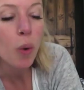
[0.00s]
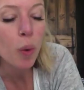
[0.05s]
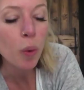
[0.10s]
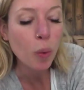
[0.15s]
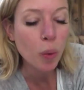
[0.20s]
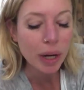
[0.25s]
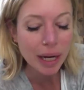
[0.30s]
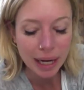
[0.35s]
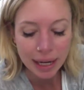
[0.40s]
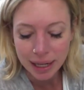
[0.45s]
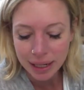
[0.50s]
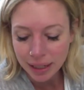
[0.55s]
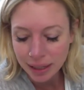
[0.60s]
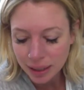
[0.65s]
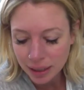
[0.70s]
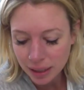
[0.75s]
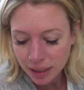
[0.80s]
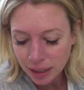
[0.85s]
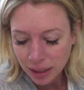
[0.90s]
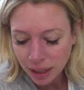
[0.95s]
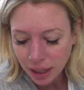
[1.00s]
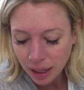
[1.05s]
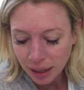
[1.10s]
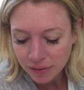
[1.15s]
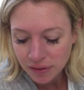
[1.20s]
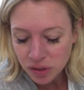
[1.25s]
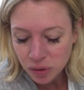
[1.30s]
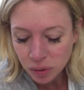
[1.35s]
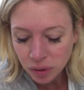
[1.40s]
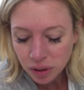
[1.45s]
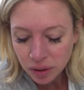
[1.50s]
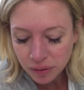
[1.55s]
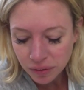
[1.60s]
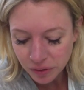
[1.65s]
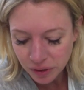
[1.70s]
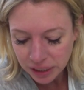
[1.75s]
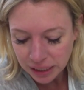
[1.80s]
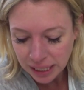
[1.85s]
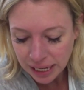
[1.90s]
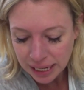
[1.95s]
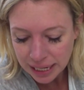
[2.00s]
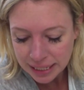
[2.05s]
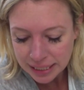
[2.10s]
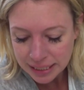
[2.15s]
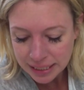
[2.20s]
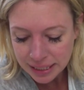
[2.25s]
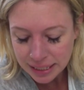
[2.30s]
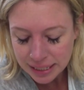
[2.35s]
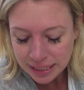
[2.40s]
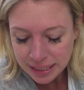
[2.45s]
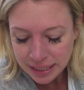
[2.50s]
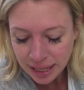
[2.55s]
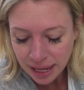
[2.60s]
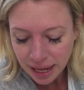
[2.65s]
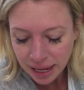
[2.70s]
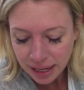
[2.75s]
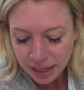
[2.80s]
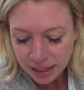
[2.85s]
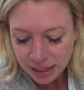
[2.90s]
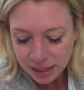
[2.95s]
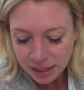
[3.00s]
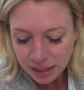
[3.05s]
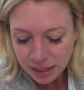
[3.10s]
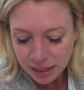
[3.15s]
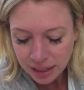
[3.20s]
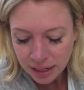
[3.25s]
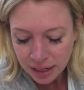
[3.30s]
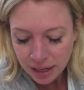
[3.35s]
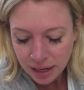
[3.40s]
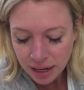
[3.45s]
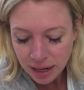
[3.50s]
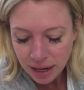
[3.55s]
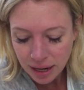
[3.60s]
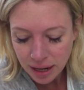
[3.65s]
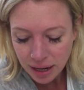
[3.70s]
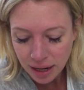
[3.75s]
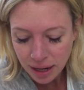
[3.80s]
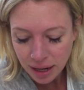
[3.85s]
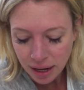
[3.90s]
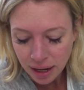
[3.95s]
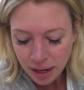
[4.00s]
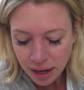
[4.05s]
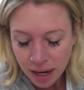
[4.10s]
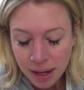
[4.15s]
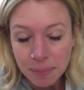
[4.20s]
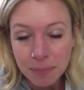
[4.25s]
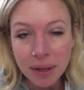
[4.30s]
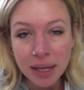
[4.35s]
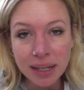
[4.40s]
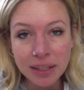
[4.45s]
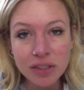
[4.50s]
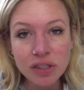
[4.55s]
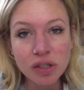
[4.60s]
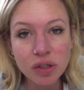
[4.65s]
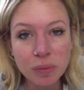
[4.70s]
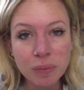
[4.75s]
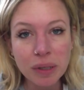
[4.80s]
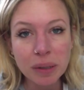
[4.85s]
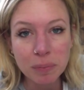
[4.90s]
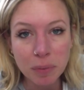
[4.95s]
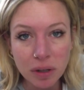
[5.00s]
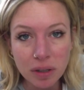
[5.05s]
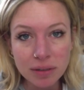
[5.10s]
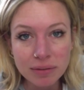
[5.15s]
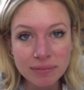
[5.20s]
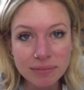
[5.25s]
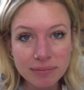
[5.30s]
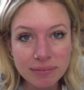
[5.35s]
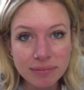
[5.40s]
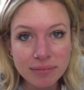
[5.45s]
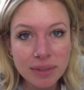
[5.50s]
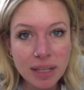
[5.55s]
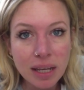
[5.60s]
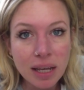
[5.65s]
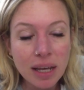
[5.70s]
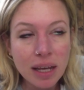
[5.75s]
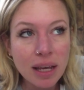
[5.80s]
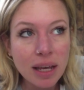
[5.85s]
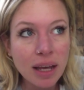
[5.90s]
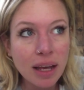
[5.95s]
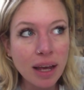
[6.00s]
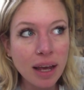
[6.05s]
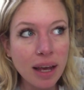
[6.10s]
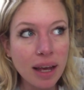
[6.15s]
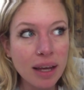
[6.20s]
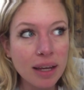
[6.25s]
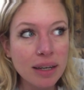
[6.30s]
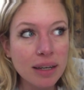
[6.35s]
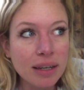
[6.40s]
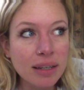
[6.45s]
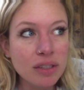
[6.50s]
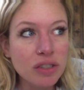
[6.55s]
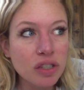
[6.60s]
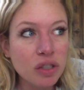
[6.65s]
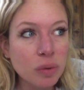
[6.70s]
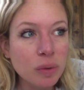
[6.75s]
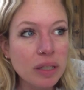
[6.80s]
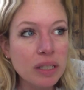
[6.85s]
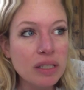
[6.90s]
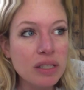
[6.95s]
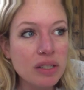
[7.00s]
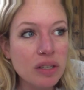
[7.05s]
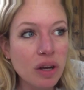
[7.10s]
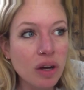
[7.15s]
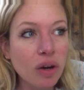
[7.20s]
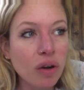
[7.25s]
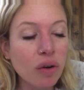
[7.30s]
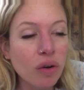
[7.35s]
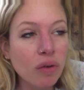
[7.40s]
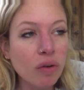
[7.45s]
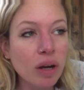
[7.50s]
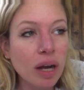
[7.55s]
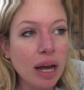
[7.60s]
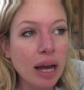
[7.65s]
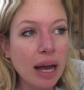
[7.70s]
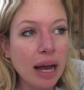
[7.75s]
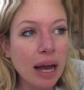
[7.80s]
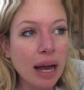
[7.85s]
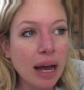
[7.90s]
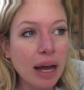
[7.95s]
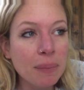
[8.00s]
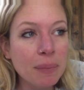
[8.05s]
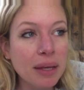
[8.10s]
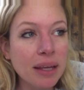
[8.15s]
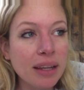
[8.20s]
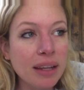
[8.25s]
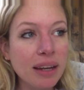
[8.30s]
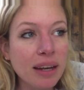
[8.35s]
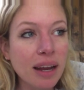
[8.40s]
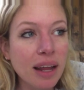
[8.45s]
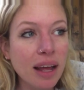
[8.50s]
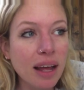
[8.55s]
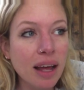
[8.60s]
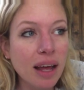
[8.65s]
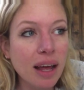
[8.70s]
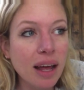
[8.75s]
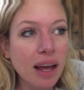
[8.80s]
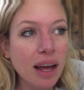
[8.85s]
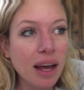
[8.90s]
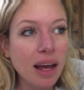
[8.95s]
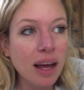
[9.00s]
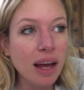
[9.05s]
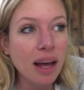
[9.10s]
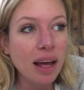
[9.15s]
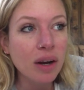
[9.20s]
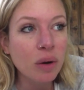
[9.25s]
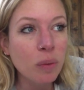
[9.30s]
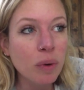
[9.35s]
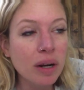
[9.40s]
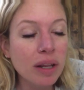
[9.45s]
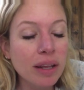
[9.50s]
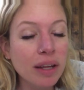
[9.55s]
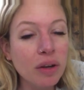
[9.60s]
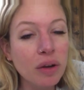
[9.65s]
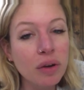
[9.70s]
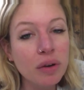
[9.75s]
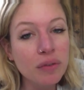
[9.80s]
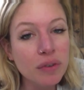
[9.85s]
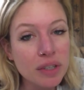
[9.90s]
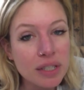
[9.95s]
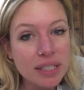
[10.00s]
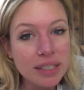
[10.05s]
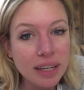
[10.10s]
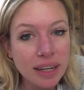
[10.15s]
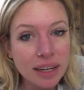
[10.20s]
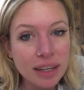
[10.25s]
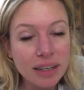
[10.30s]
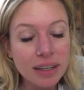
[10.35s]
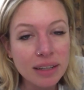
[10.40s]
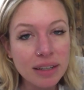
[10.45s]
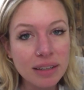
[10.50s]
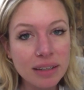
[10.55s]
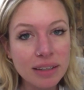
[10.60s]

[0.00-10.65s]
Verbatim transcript: what I have sort of realized is that I made two people. And in doing so, I mean, I don't want to like overstate